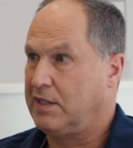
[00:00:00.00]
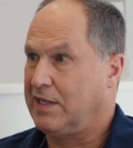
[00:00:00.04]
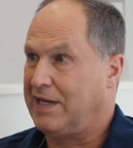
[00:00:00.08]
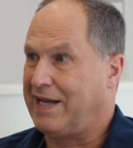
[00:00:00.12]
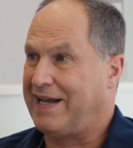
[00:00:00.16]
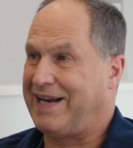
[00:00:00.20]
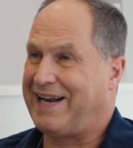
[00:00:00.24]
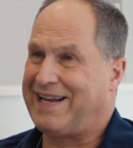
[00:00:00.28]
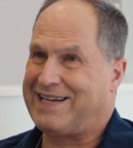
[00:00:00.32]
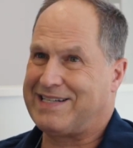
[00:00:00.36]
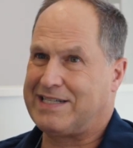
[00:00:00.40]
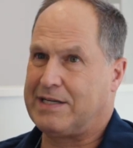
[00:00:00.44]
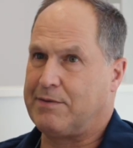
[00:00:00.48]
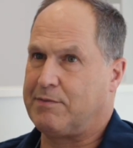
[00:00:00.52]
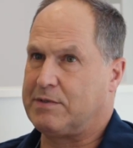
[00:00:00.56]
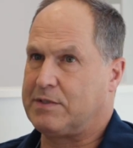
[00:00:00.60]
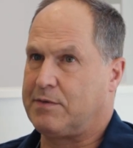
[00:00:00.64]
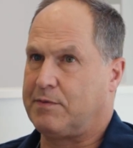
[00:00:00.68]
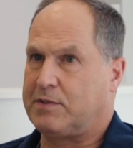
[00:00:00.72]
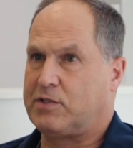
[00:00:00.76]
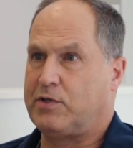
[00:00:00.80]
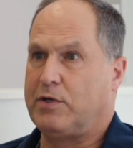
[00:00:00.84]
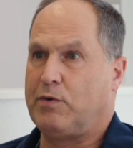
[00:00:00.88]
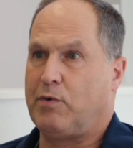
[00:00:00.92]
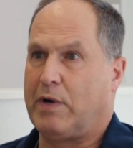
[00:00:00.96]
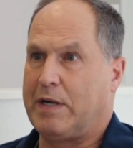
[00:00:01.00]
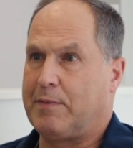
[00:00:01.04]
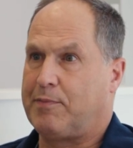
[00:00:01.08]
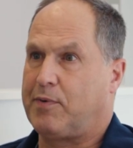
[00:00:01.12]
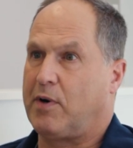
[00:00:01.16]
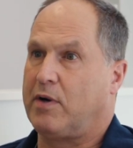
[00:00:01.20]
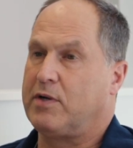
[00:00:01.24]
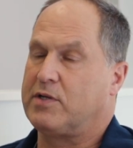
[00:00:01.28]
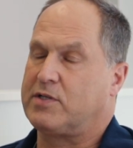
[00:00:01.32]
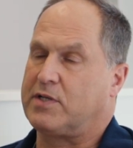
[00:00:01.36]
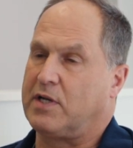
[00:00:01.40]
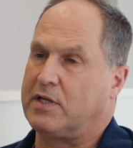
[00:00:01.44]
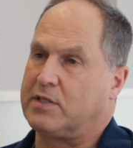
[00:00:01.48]
And actually it was a two-way
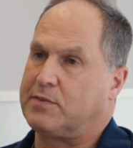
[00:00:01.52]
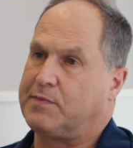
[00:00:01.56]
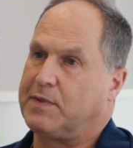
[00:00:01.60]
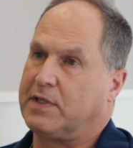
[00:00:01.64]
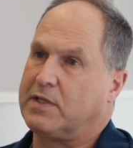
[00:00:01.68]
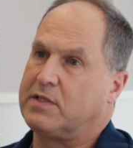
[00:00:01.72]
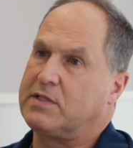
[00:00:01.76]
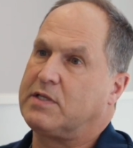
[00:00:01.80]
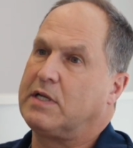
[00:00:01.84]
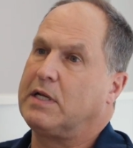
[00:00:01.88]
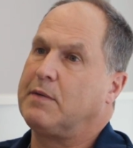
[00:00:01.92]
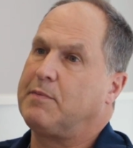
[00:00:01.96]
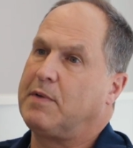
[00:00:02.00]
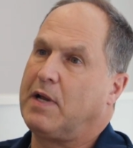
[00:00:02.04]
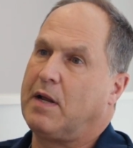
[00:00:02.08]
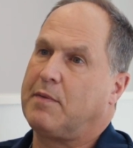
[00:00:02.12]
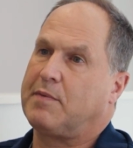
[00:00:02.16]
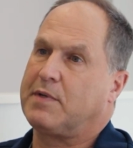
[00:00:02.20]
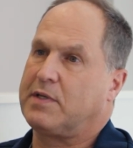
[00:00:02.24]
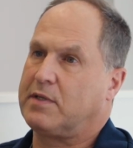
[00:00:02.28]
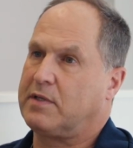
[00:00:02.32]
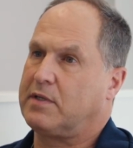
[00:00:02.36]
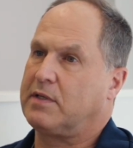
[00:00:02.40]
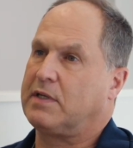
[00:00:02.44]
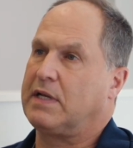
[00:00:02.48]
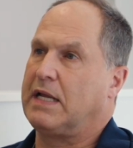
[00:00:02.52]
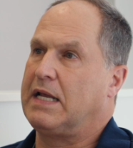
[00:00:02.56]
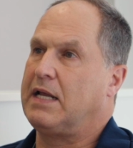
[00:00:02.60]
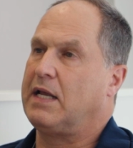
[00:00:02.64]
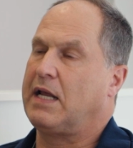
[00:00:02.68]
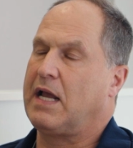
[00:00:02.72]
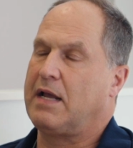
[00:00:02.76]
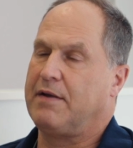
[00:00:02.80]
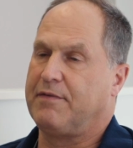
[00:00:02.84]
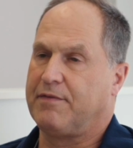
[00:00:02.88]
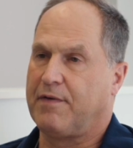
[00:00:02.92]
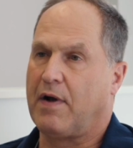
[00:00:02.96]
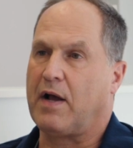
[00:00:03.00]
process because he
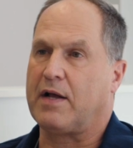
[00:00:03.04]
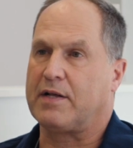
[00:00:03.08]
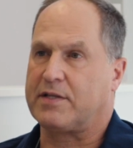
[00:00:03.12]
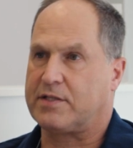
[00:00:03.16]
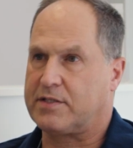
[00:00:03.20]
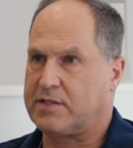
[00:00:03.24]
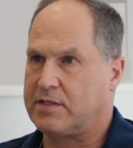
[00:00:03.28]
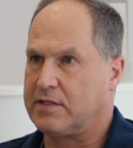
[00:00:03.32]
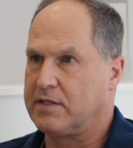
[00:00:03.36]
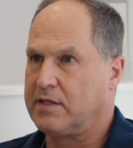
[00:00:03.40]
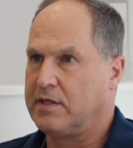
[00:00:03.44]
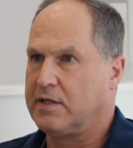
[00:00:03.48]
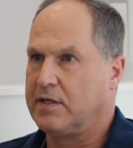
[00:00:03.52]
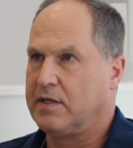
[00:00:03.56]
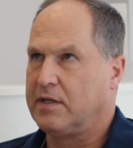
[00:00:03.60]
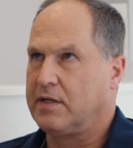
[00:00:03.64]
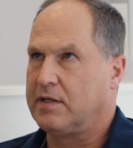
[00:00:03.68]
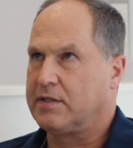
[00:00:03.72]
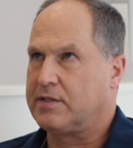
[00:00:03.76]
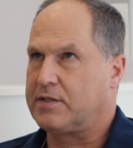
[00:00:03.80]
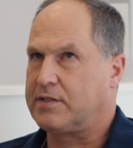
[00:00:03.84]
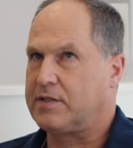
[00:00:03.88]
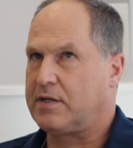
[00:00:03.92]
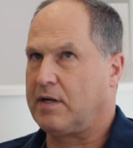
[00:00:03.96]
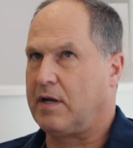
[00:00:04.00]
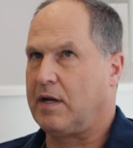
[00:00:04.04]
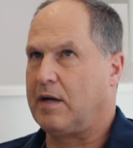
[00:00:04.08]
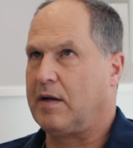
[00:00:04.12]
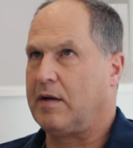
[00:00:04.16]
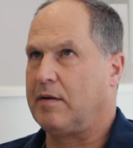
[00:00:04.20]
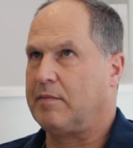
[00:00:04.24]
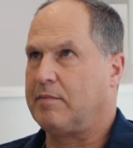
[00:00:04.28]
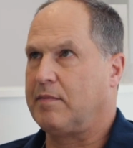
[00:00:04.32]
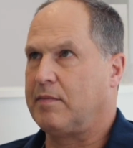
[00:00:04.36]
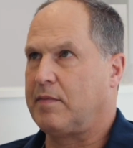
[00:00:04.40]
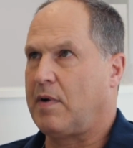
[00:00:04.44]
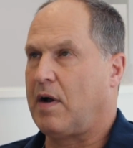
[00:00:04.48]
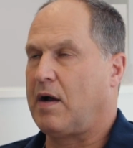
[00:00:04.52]
gave us
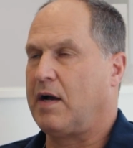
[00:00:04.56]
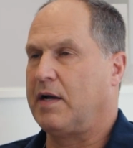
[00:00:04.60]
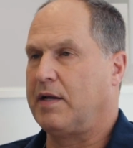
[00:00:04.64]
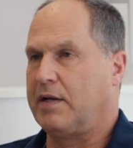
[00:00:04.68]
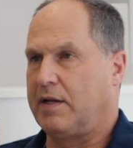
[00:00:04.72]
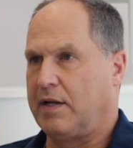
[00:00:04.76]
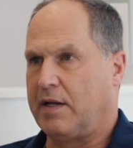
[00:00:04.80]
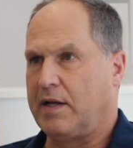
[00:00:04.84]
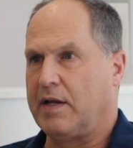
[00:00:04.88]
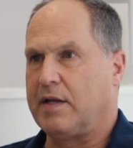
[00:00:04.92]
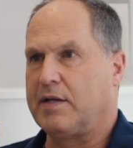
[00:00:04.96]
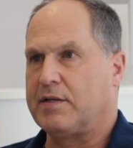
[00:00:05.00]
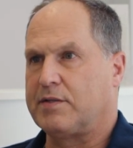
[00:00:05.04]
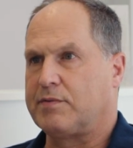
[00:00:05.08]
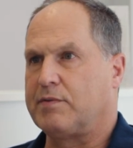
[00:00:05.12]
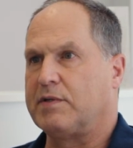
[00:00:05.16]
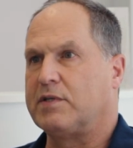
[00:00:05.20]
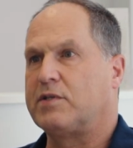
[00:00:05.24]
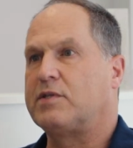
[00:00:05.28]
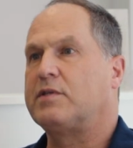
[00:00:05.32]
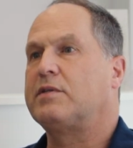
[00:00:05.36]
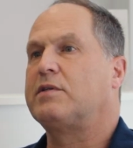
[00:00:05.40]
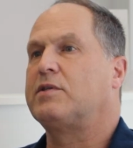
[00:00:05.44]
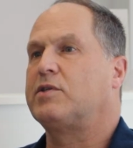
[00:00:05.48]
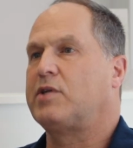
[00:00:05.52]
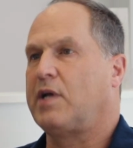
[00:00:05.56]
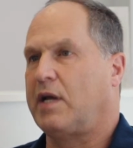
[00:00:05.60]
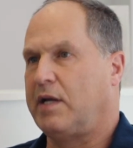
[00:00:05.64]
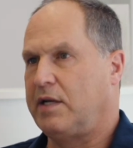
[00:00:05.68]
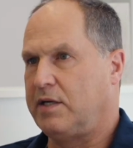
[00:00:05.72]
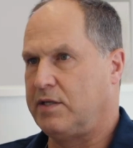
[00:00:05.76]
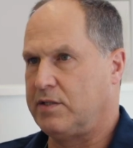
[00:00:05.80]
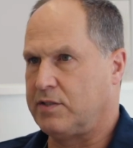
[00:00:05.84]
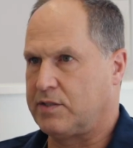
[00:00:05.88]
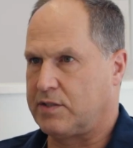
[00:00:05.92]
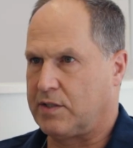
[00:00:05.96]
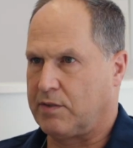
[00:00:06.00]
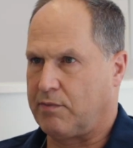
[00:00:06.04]
some ideas which
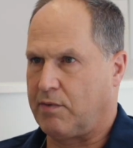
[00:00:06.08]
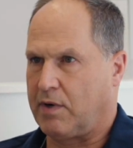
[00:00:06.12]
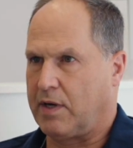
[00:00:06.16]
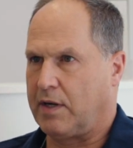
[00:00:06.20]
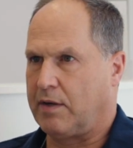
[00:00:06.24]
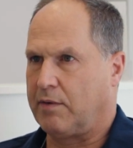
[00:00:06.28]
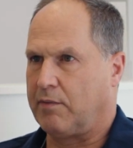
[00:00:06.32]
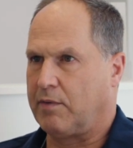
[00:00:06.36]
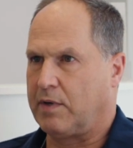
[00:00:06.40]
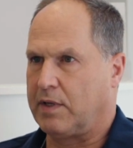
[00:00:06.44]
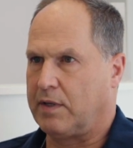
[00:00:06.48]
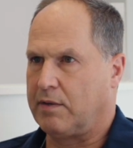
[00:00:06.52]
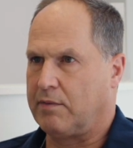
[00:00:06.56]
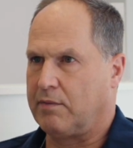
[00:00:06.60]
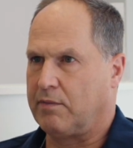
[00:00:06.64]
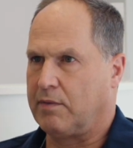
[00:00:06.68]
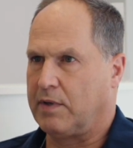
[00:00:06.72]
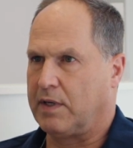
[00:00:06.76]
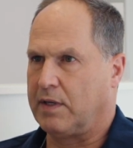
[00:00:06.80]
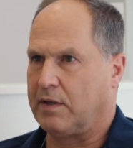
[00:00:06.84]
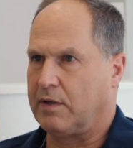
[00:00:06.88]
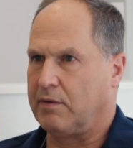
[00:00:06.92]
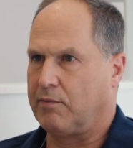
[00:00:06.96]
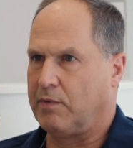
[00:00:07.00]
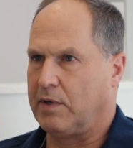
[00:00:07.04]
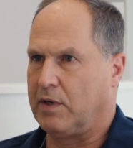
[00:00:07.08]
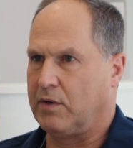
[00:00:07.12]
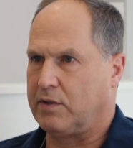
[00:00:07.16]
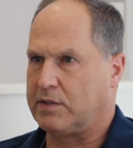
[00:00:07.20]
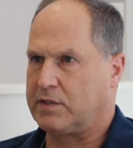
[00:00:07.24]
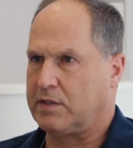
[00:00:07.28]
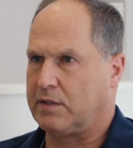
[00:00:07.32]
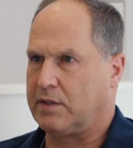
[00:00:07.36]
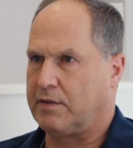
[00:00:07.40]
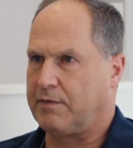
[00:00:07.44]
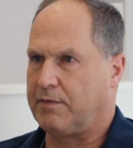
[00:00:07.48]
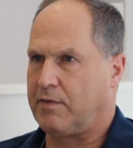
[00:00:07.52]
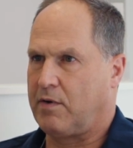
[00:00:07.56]
changed the way we looked
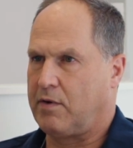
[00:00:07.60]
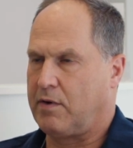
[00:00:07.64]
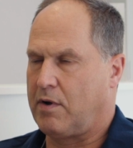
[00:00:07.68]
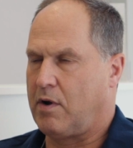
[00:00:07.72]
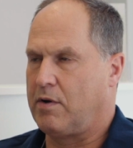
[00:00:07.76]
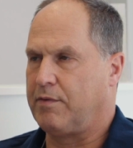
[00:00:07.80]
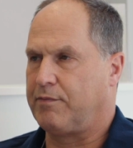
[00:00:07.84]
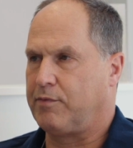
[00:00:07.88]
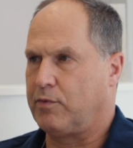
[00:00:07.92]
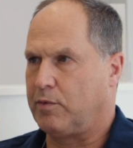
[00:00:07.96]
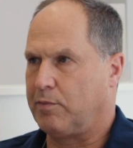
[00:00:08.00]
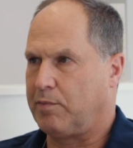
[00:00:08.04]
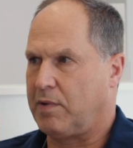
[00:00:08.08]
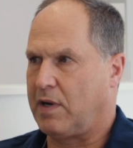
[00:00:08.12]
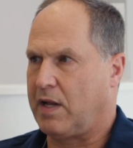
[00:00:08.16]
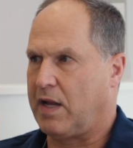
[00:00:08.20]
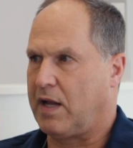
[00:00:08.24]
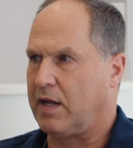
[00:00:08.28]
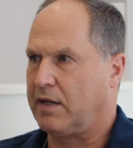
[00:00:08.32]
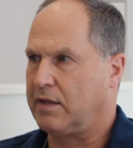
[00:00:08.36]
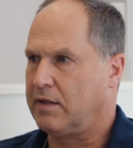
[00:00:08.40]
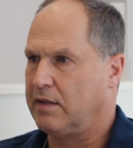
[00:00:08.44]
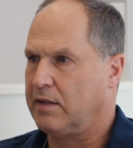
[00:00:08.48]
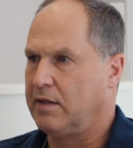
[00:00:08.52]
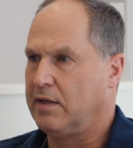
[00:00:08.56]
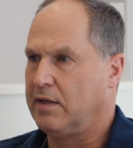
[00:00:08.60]
at the overall plan.